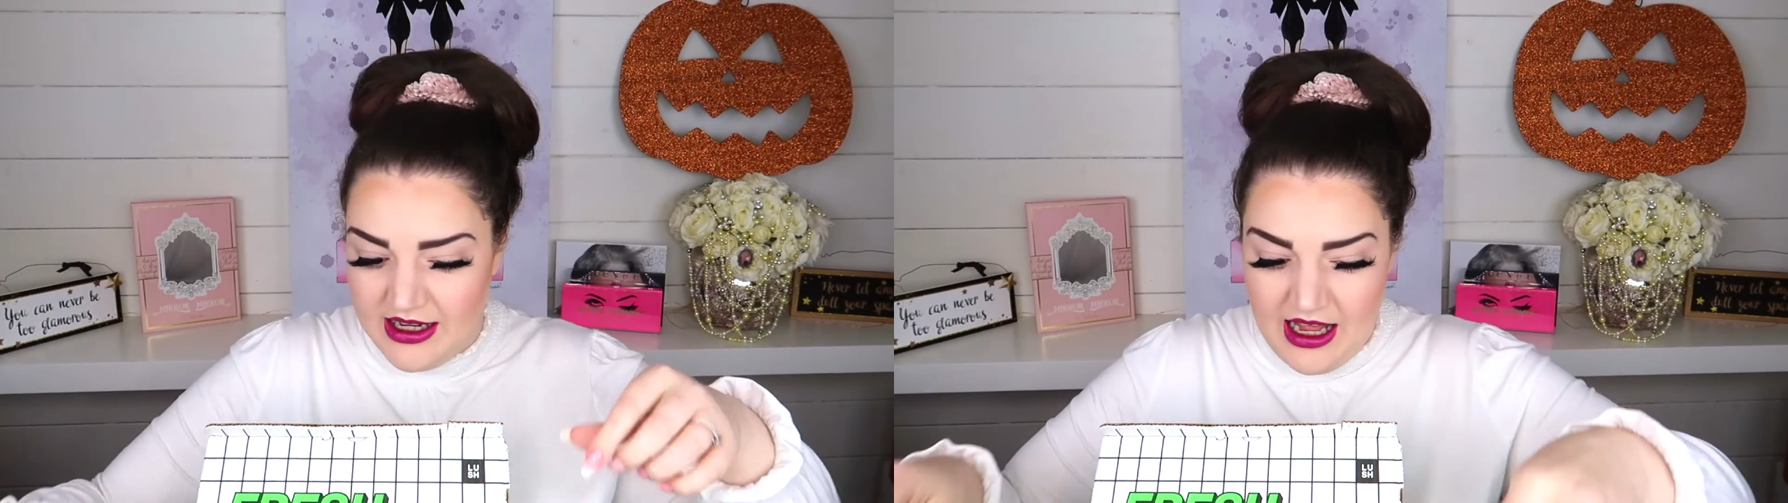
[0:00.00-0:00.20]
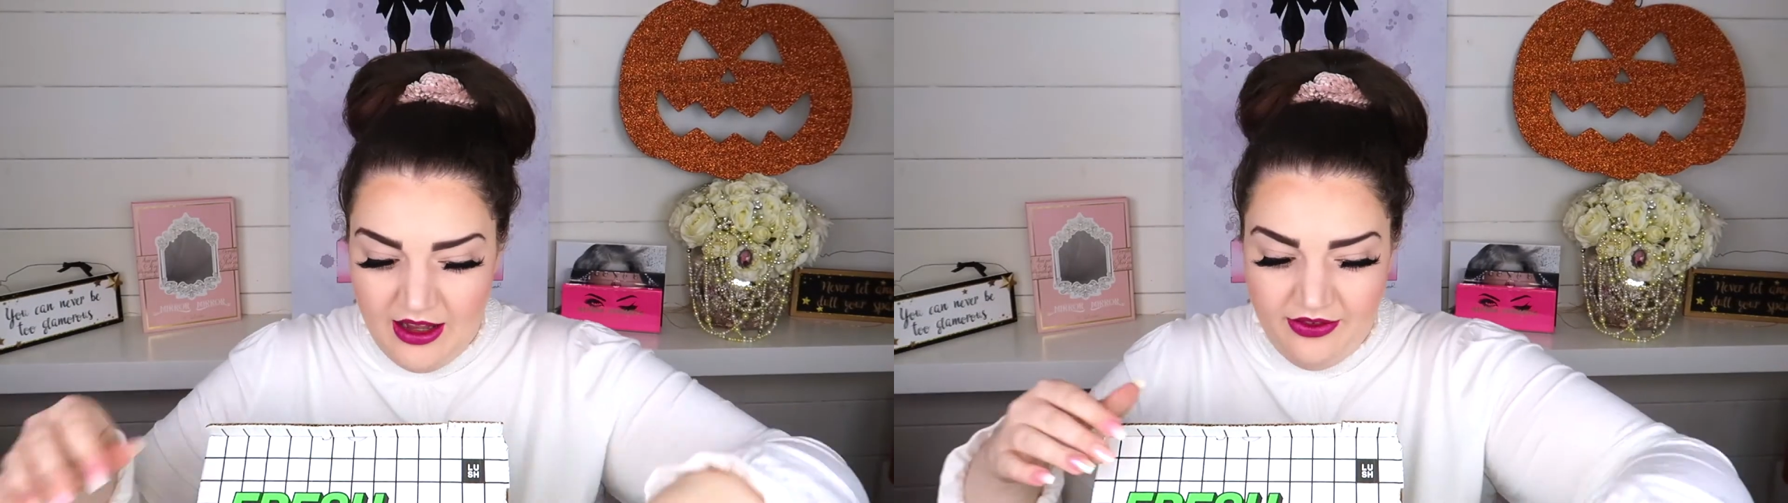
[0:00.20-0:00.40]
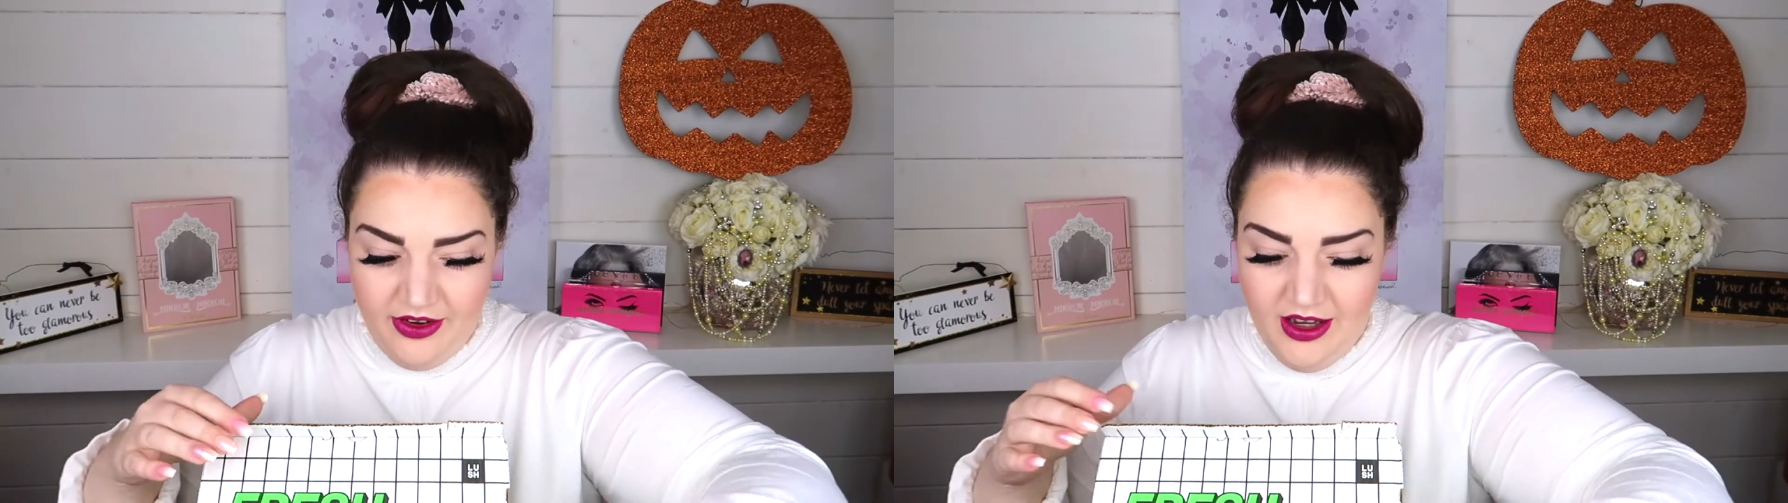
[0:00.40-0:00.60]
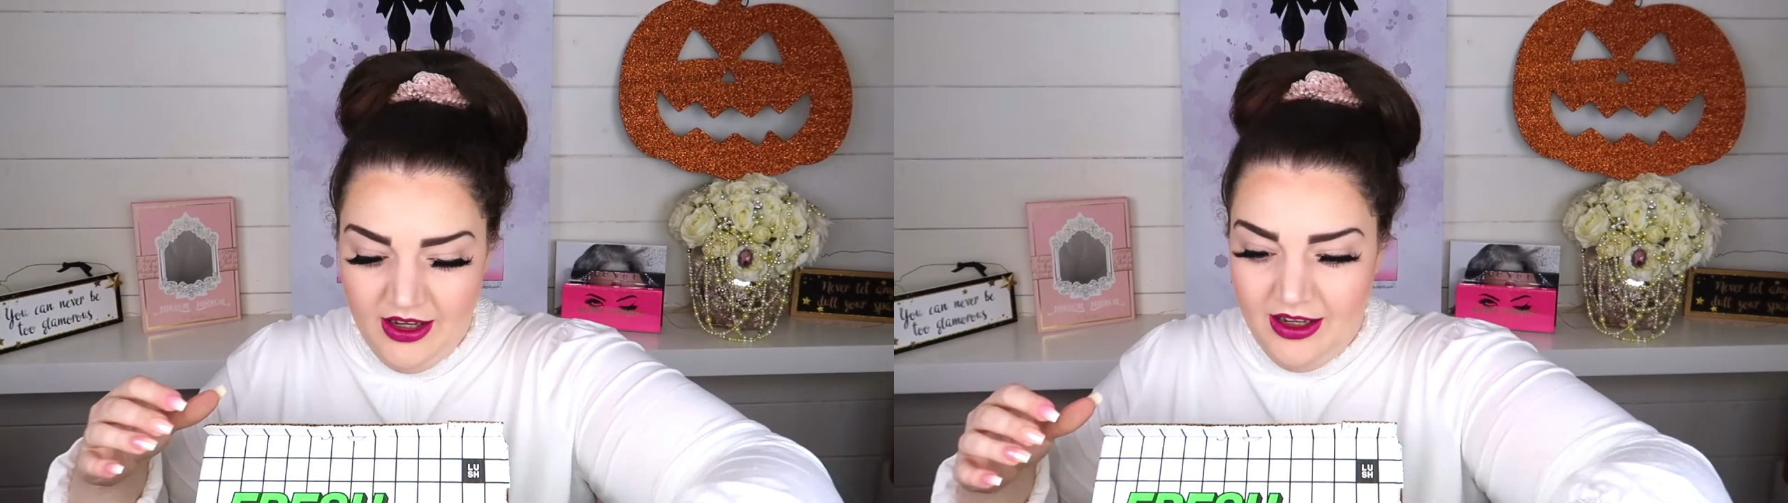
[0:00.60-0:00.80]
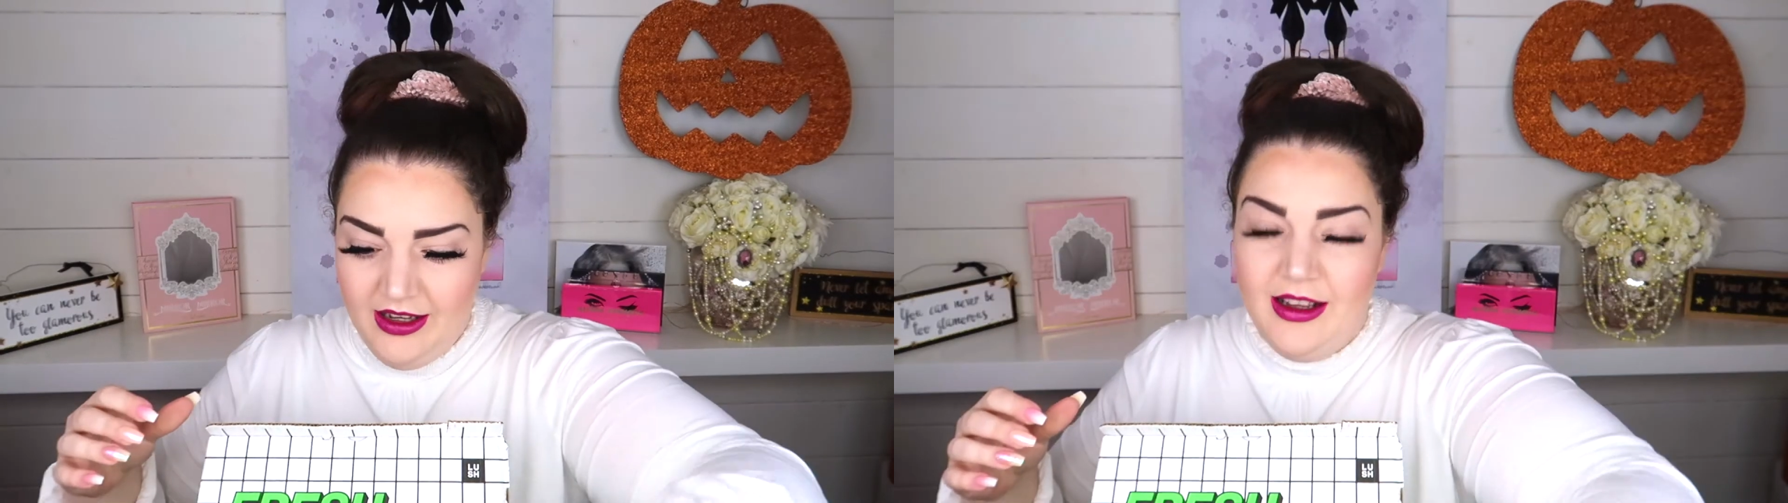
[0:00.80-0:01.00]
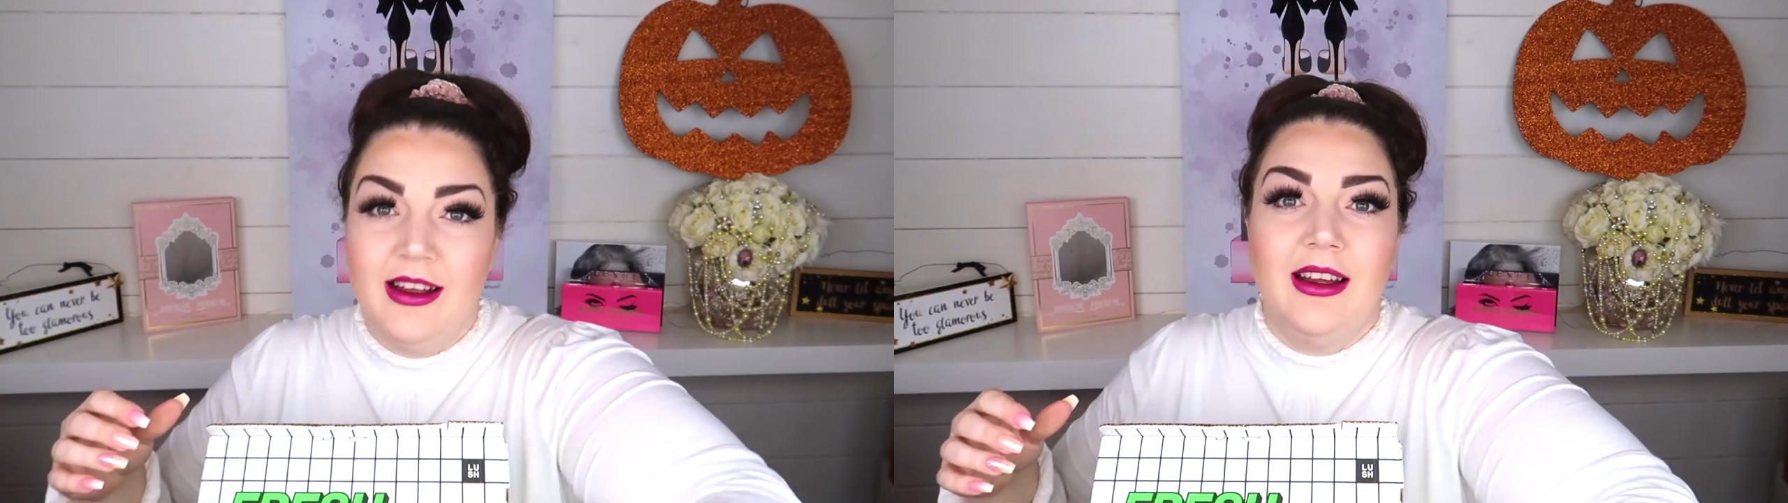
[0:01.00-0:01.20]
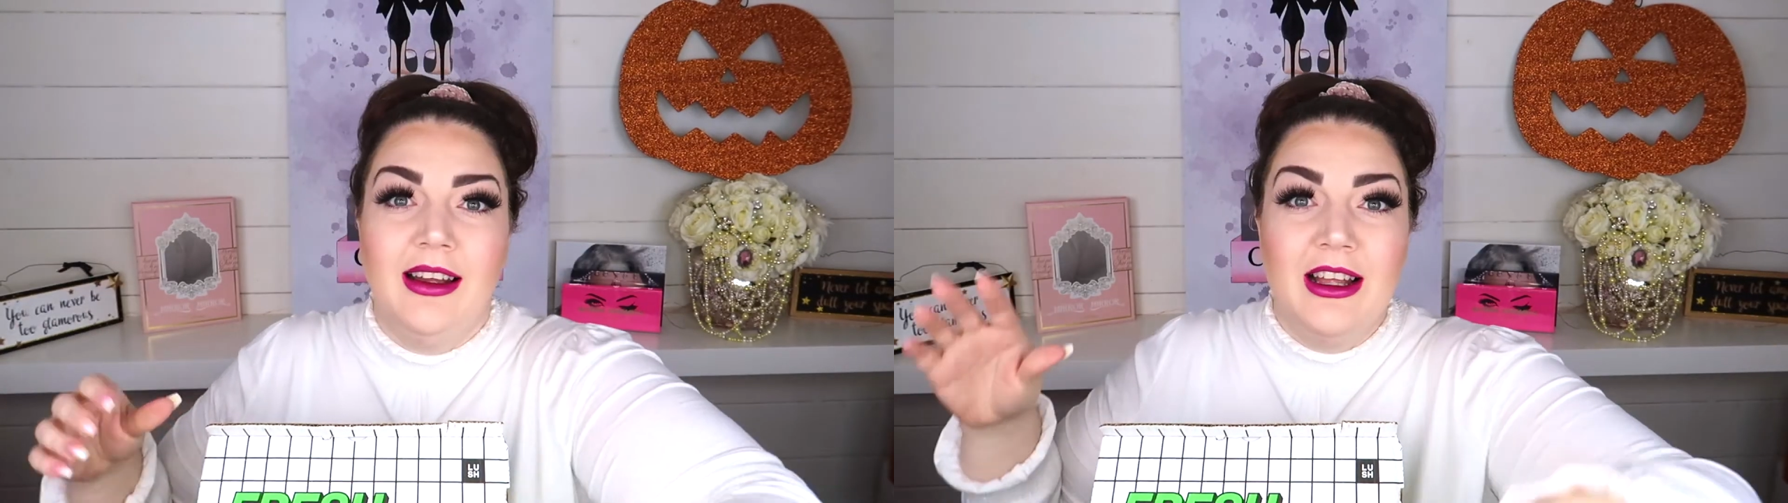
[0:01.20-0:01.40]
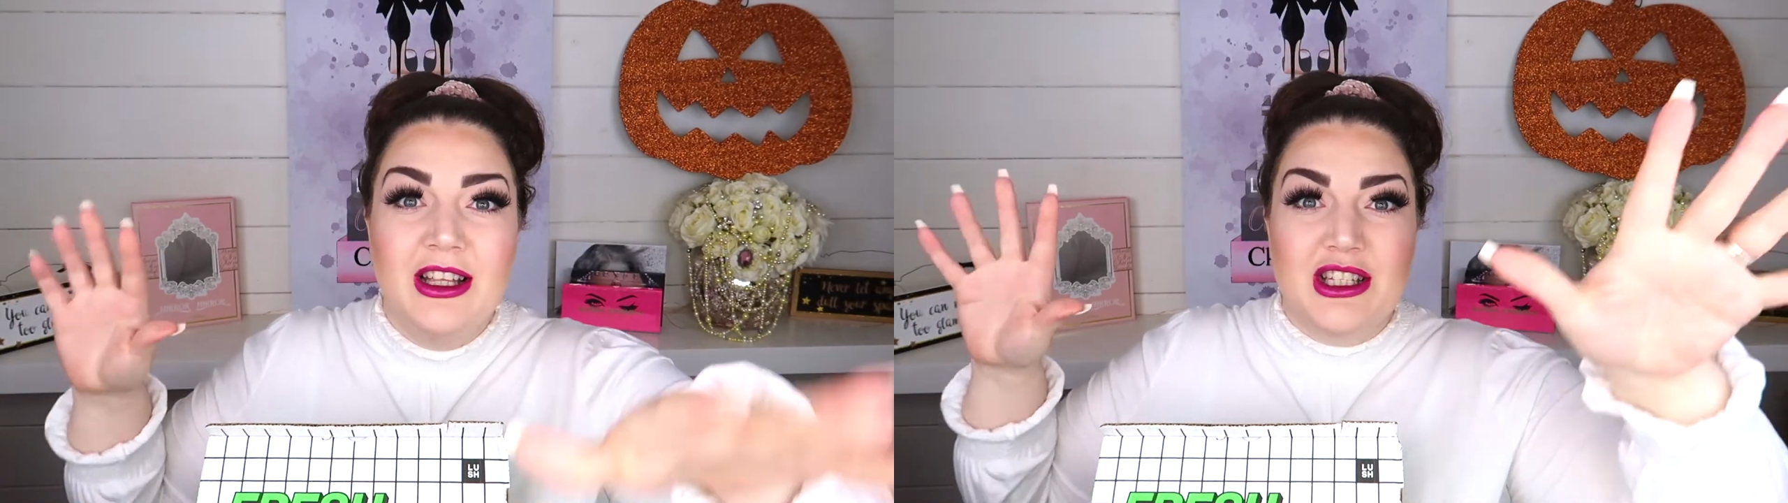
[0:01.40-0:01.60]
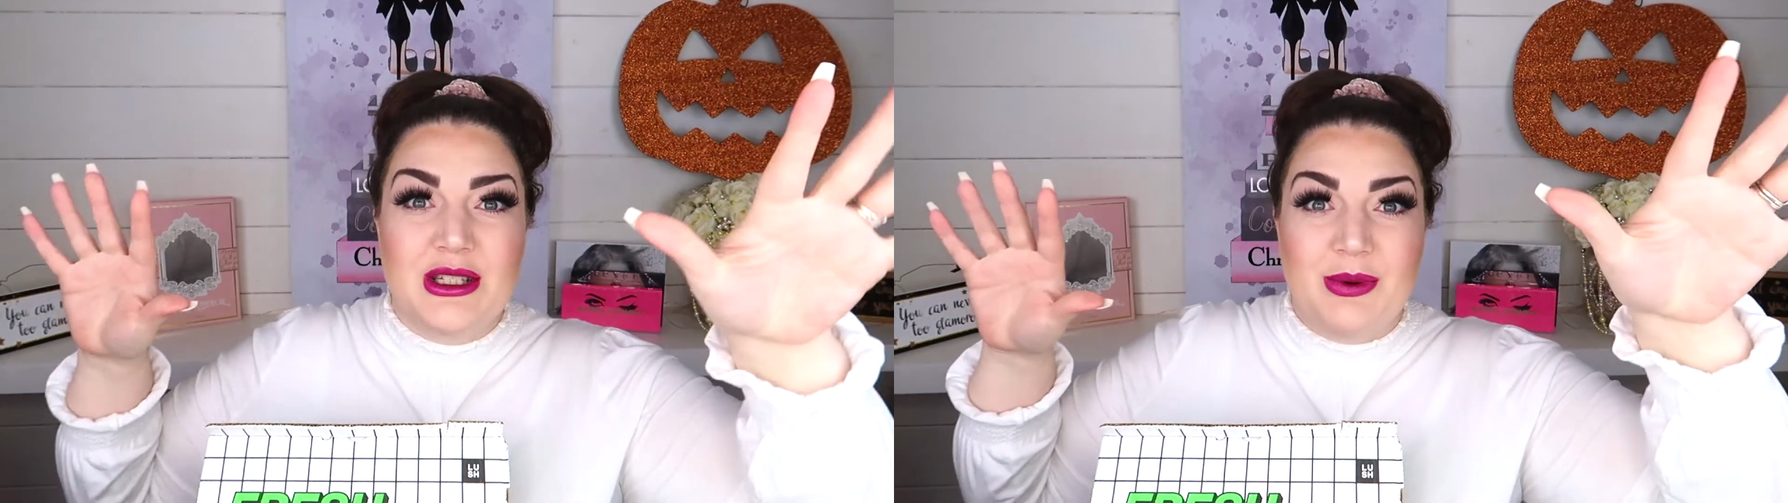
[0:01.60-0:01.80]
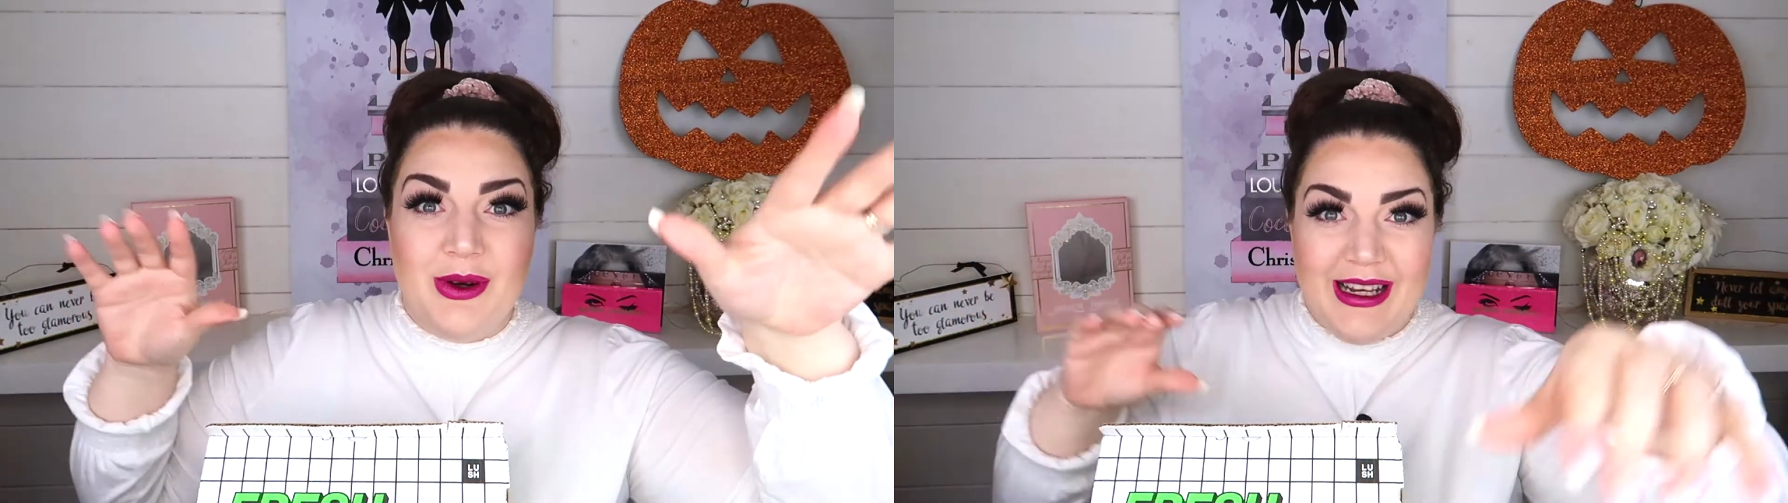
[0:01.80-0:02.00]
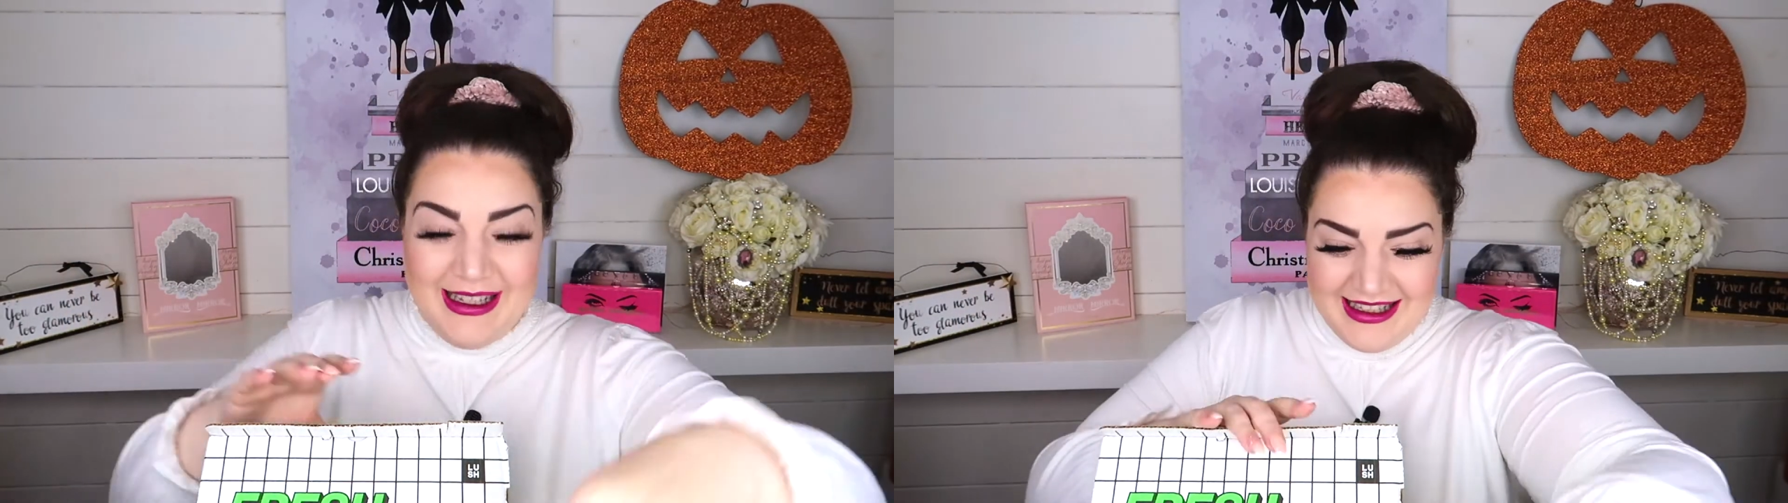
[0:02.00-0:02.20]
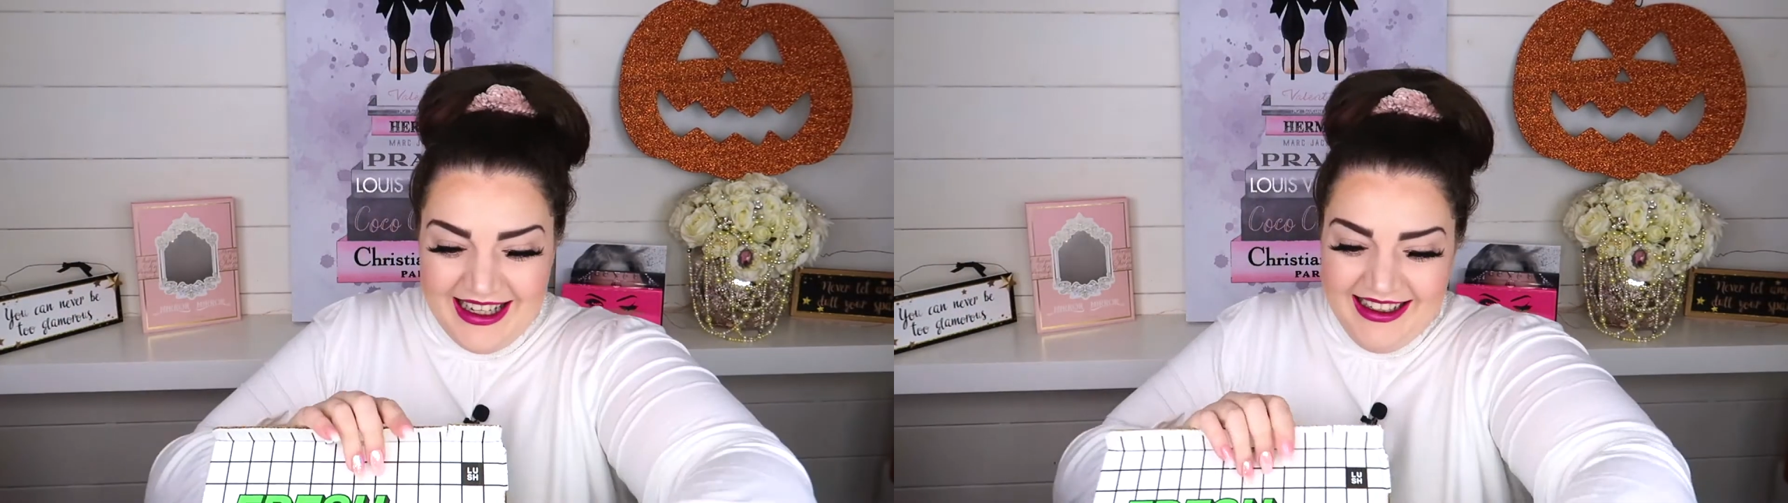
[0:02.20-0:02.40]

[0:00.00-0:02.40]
have spoilers.